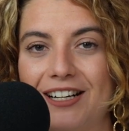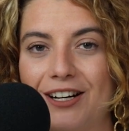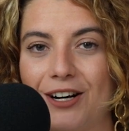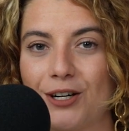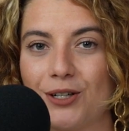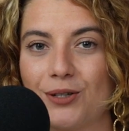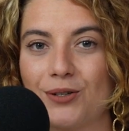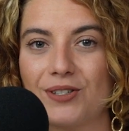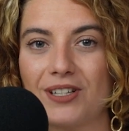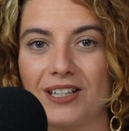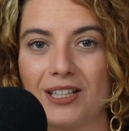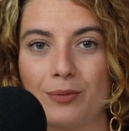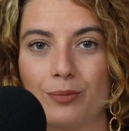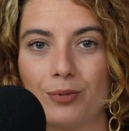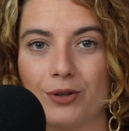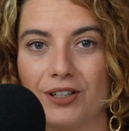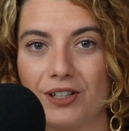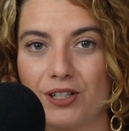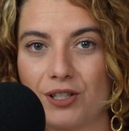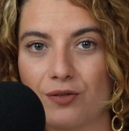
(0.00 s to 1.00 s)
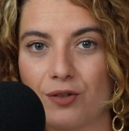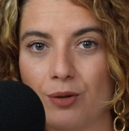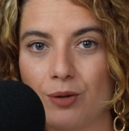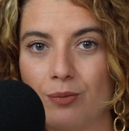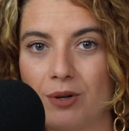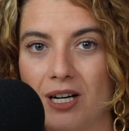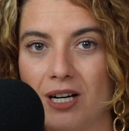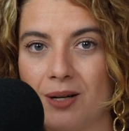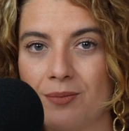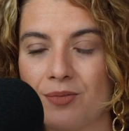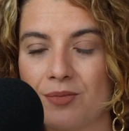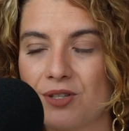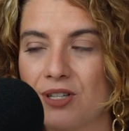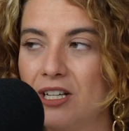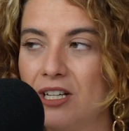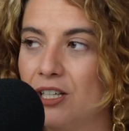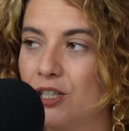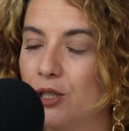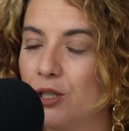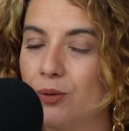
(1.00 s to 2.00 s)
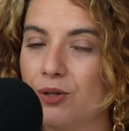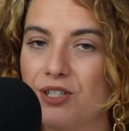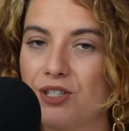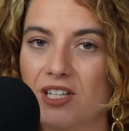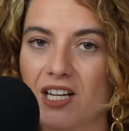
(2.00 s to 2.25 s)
Are you selling products for moms? Go and